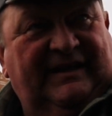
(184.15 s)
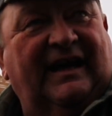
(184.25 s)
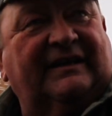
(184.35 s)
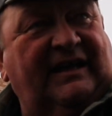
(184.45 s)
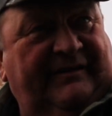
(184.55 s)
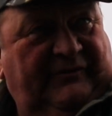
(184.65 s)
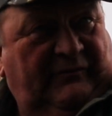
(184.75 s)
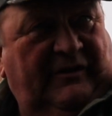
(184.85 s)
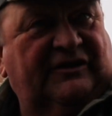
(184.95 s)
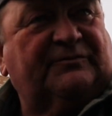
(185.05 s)
David
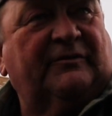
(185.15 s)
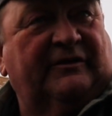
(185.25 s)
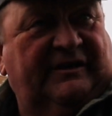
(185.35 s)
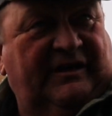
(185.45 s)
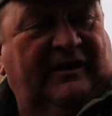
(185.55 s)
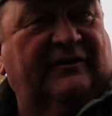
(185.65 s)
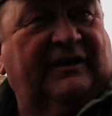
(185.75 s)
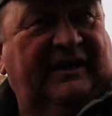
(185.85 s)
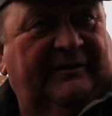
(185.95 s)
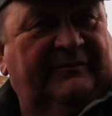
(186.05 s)
Washburn and all
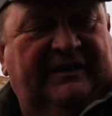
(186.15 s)
them.